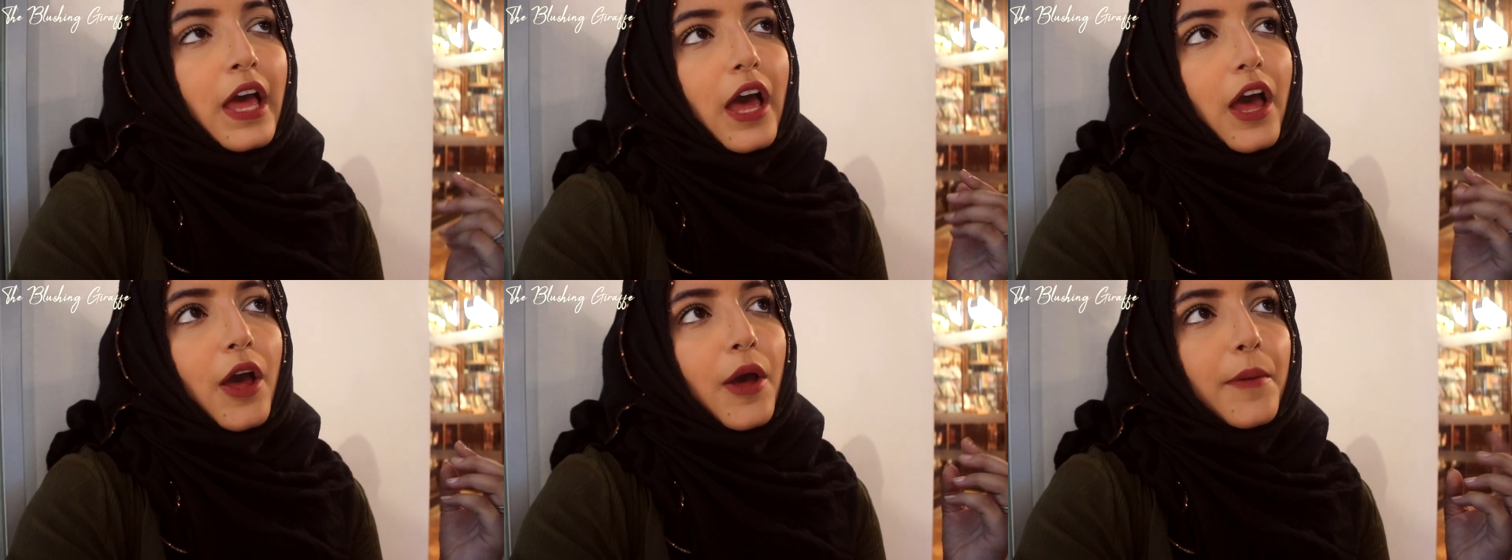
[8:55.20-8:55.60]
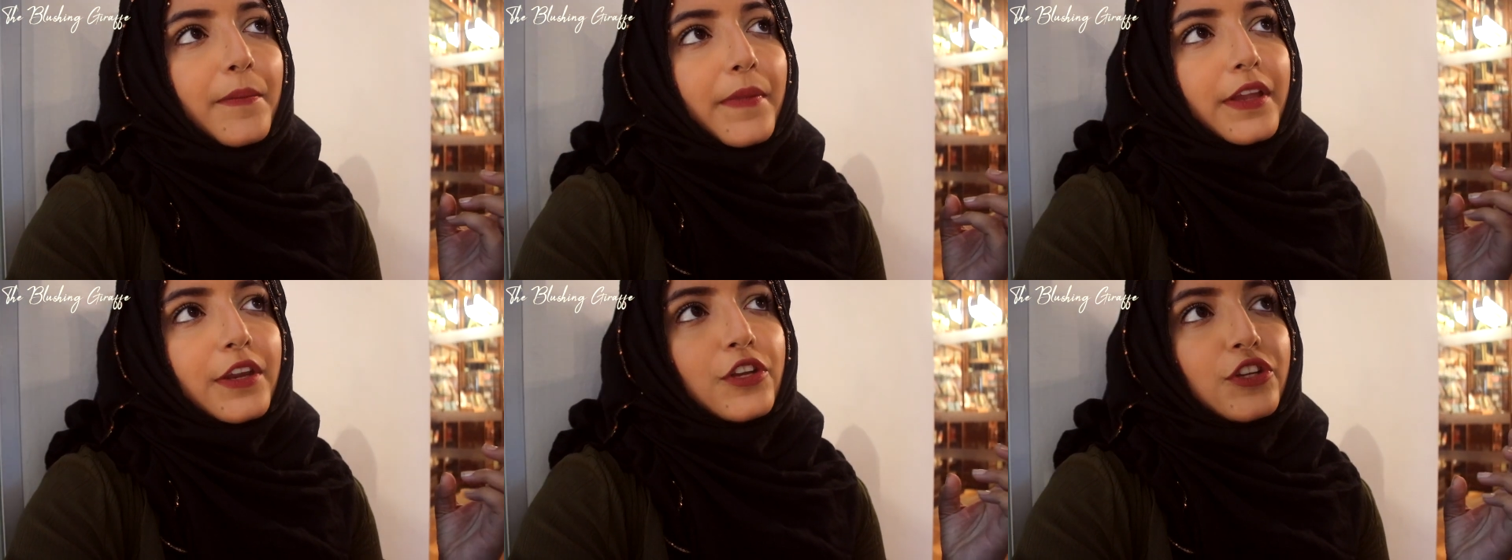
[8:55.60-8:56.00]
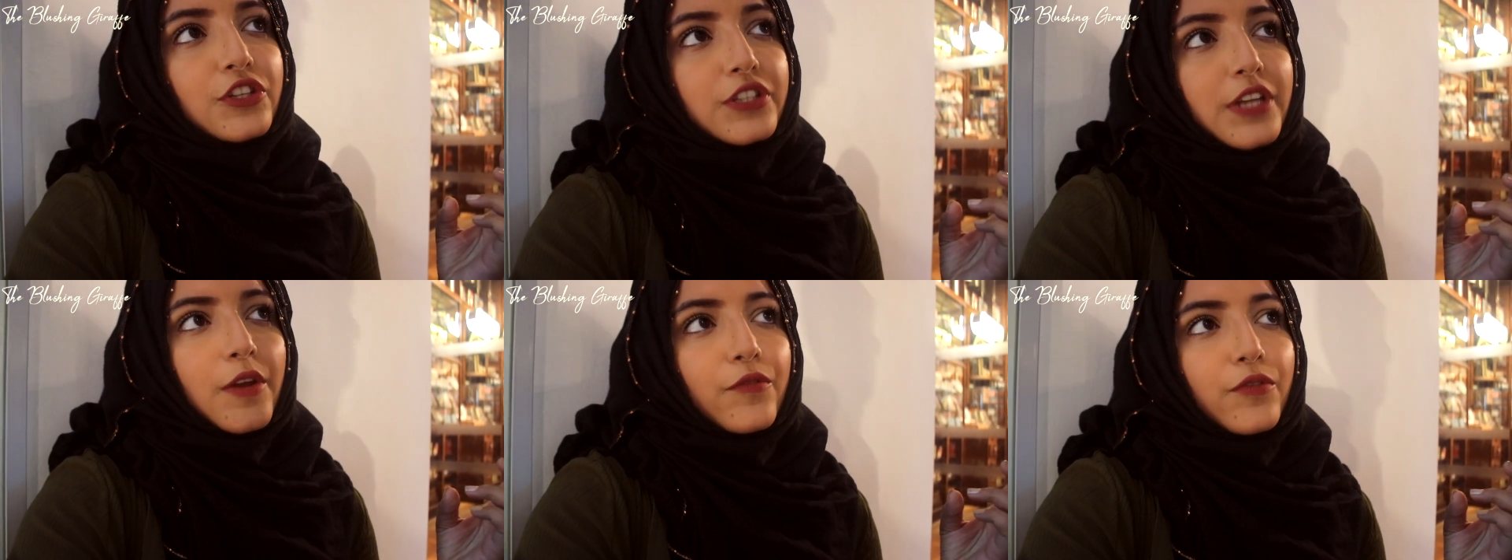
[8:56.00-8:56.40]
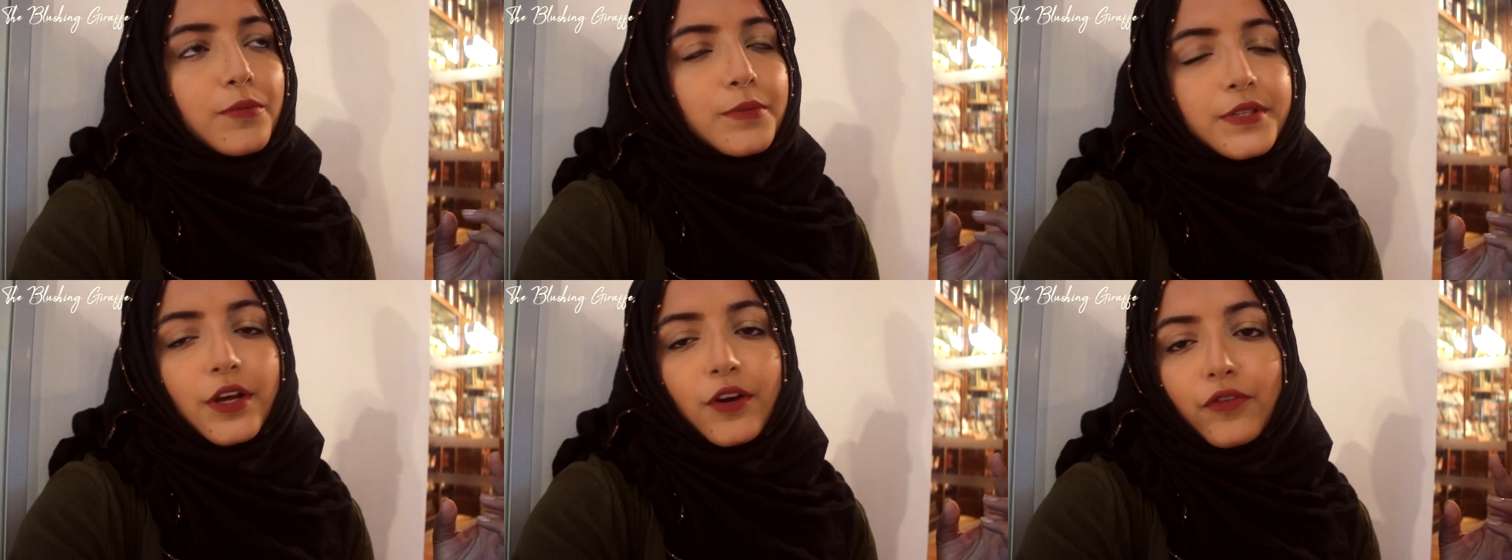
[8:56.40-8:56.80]
and a huge name for
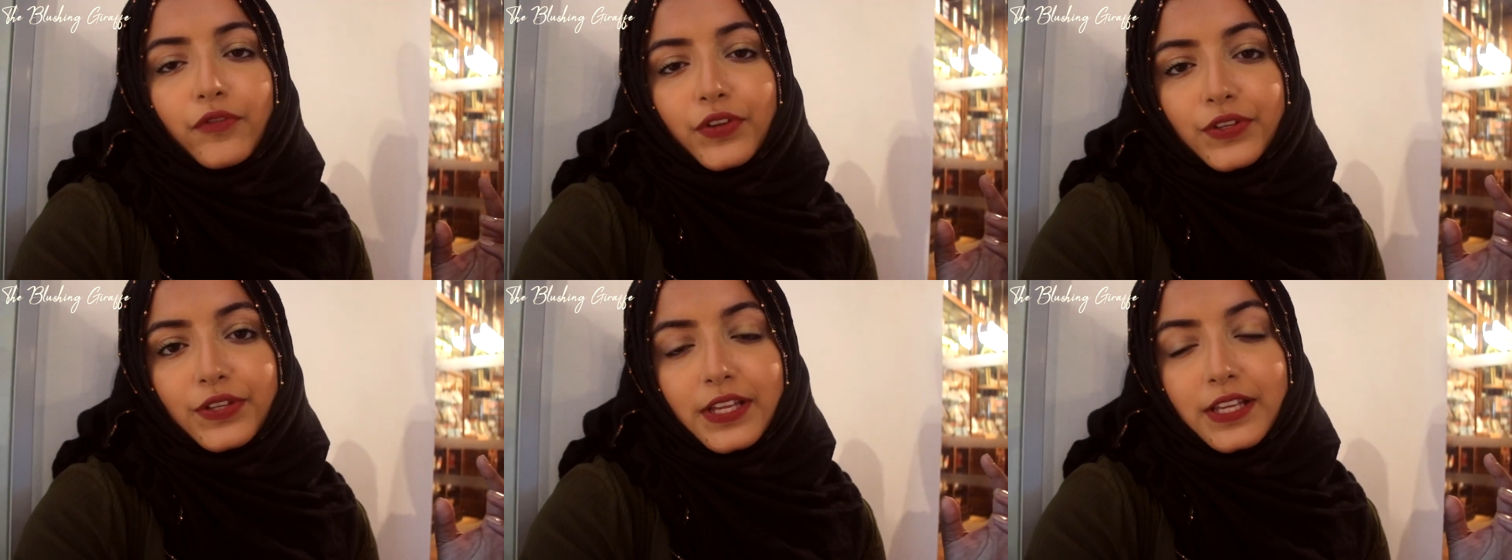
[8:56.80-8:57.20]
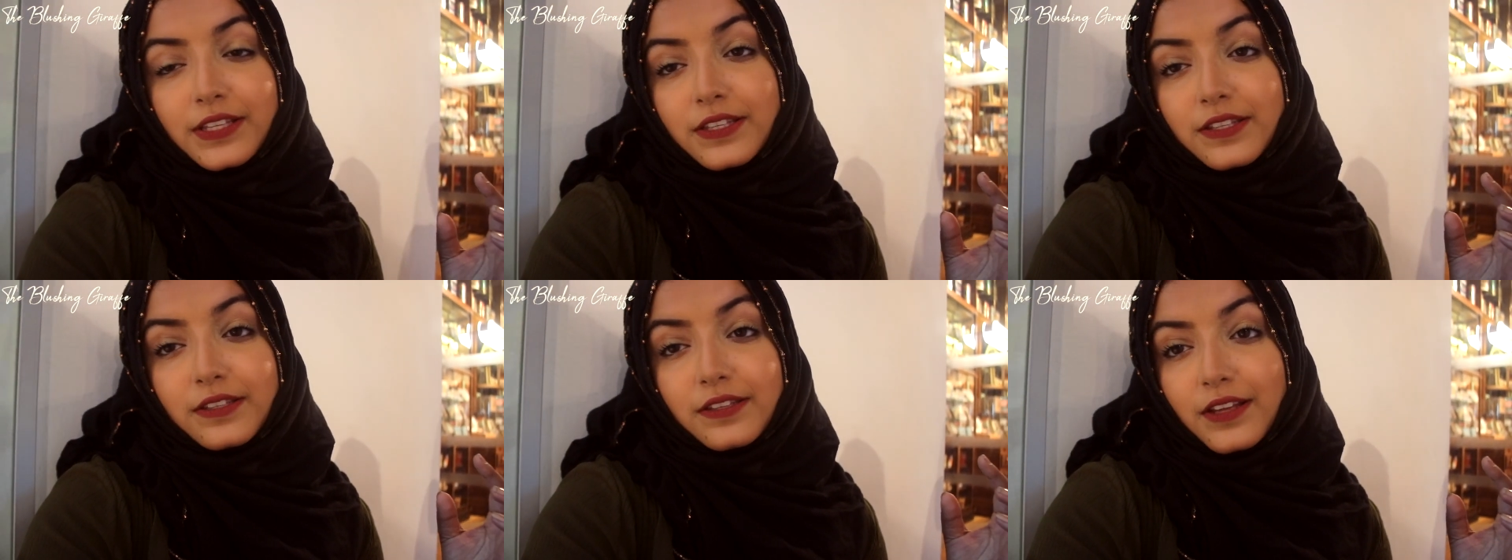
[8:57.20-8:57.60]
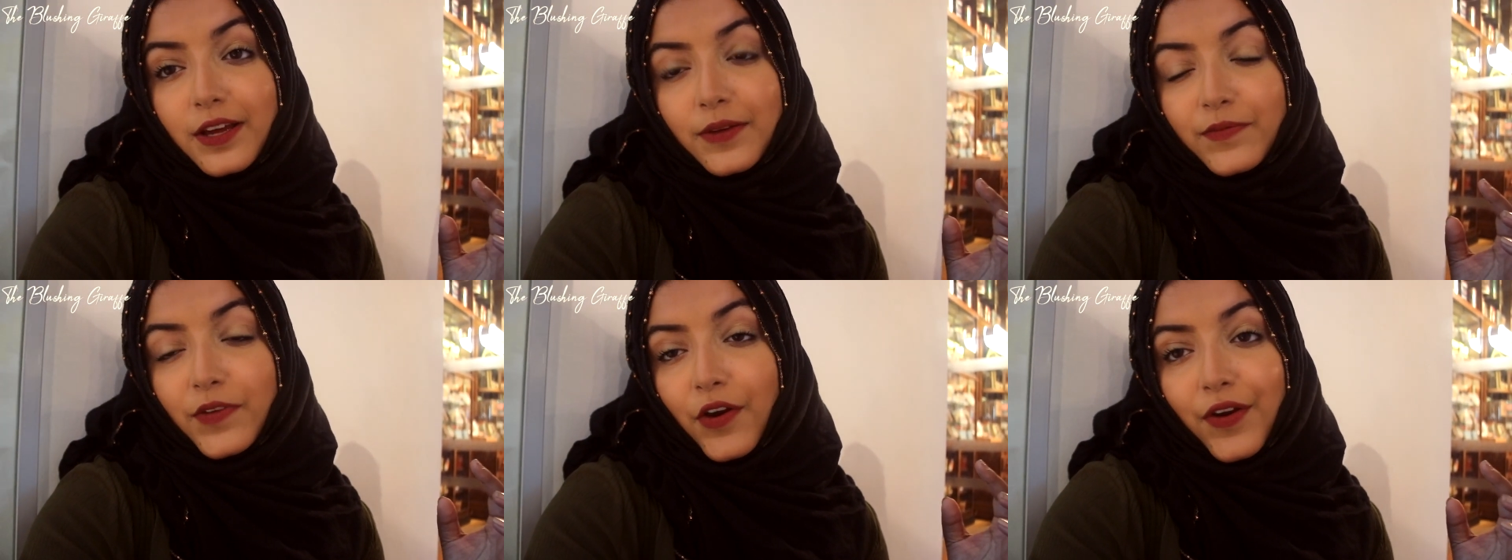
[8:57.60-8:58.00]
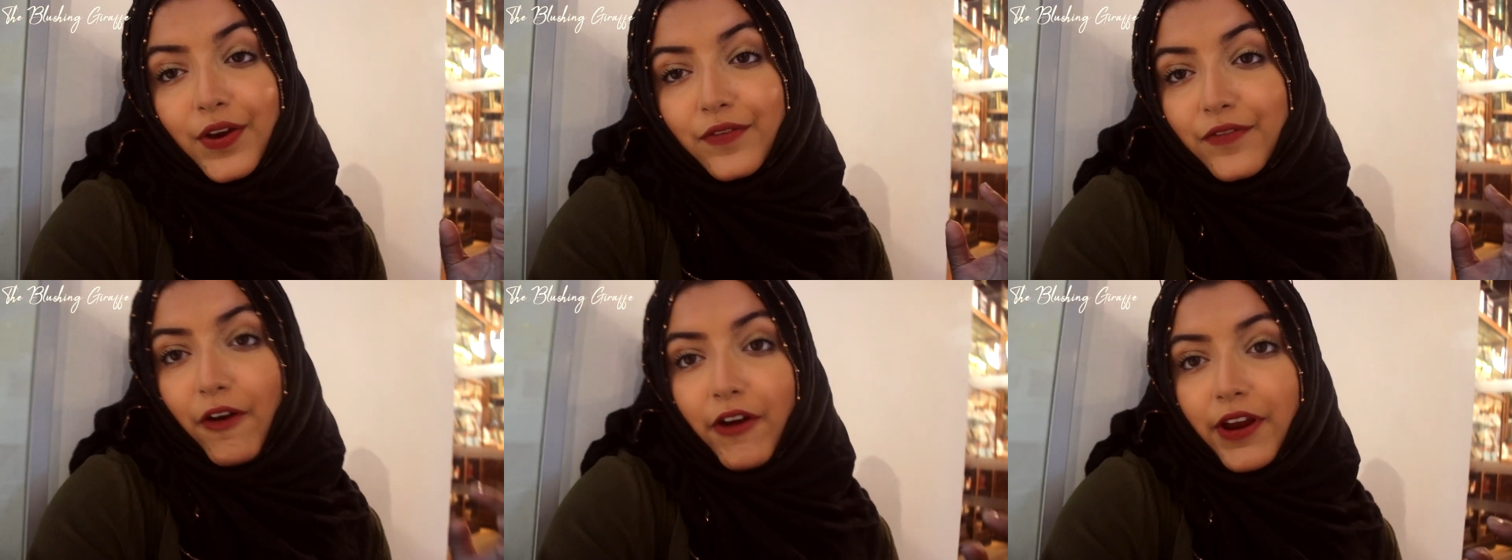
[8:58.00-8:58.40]
himself. So I'm
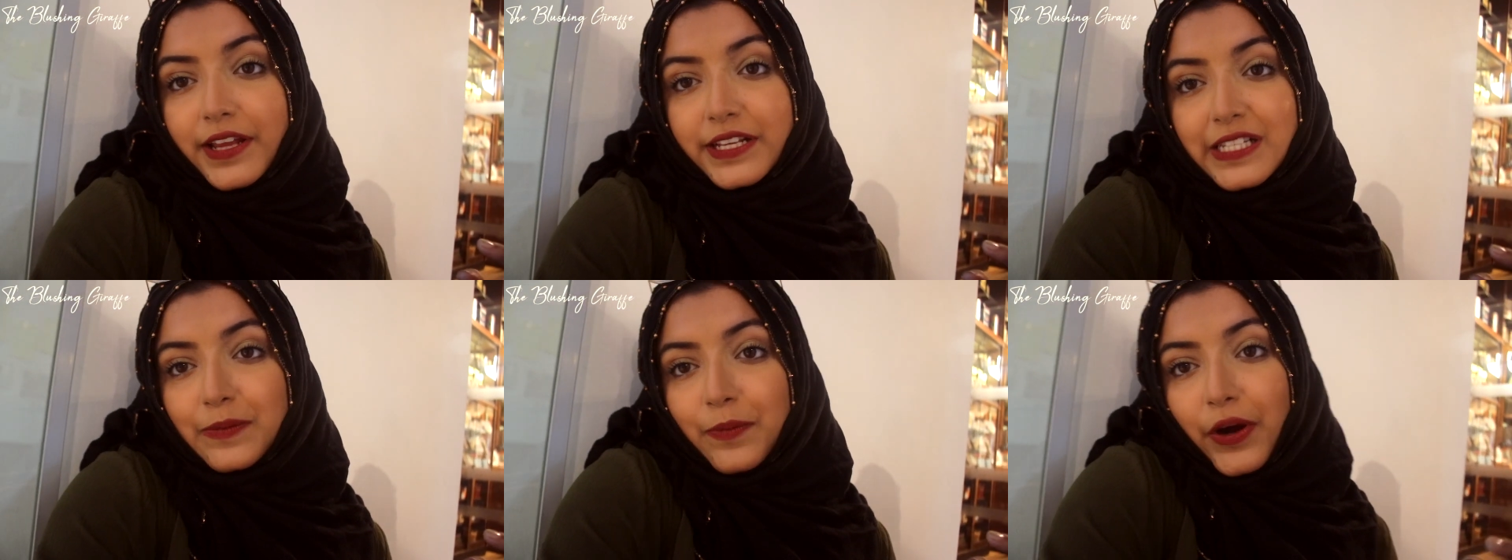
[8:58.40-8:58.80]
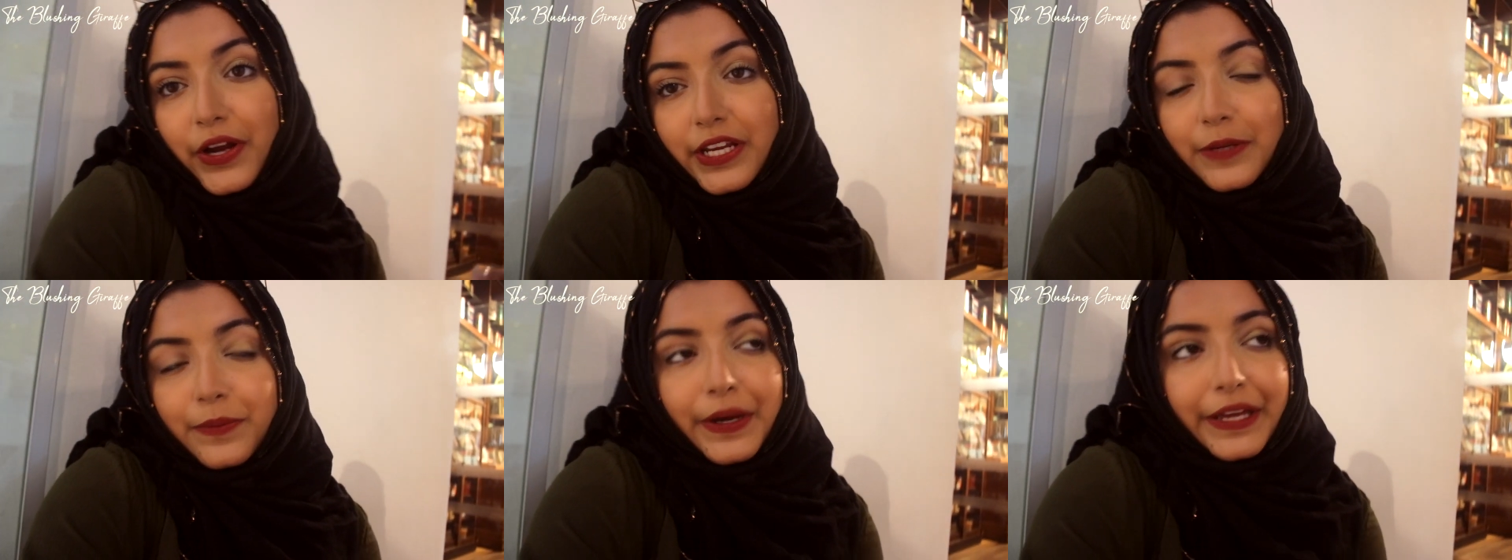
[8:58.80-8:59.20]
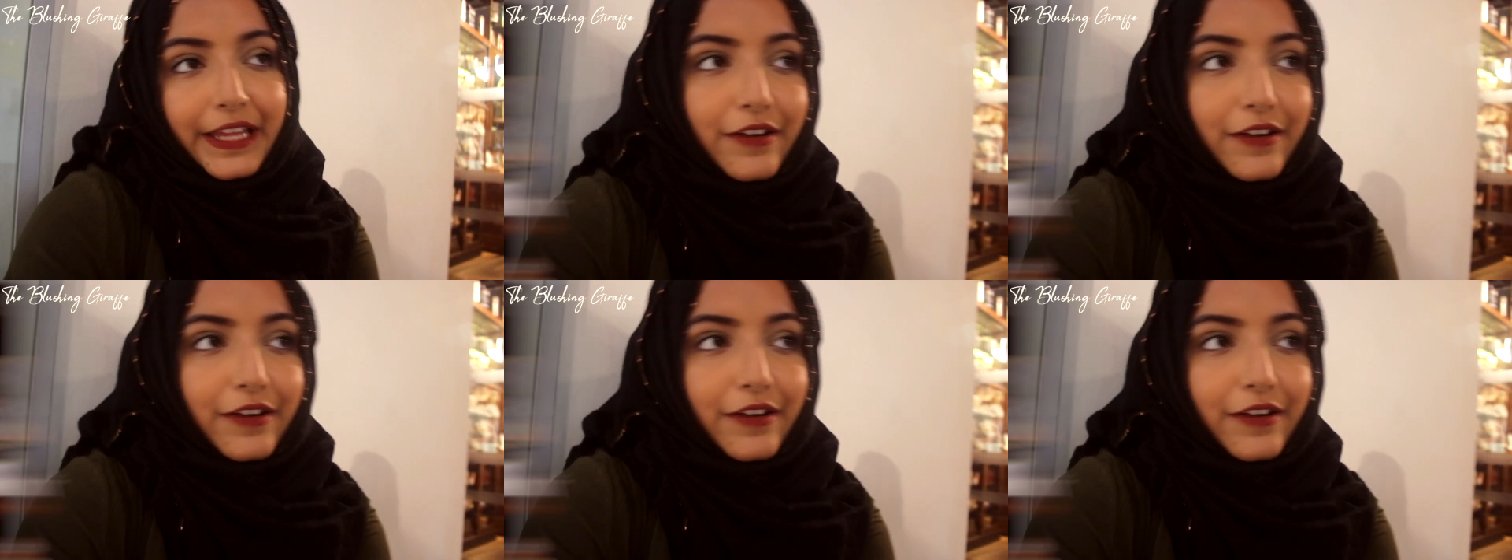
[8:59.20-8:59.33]
very, very inspired by